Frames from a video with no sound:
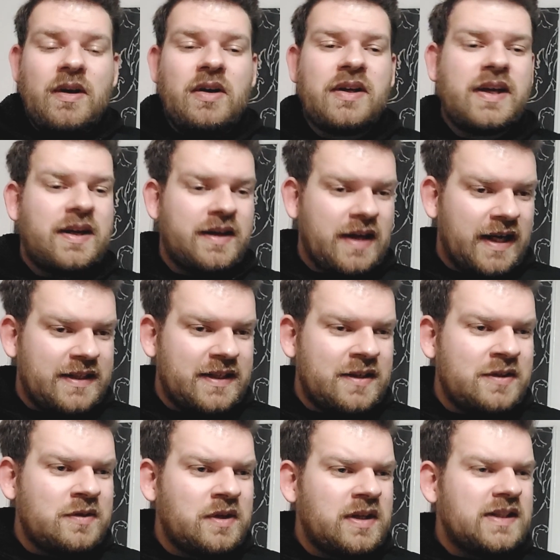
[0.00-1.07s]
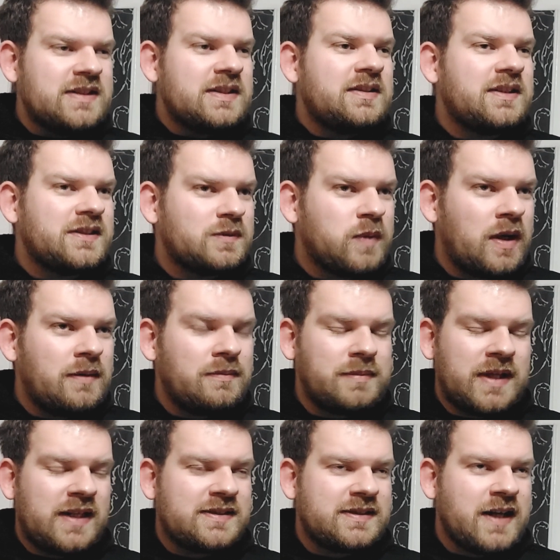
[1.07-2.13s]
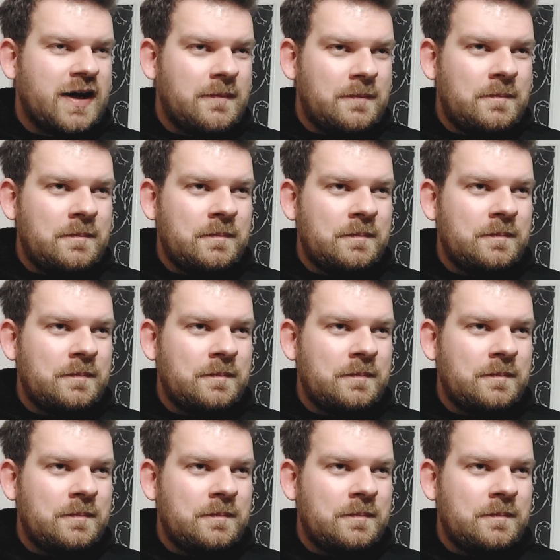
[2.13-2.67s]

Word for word: Okay, I didn't really listen to this one last time.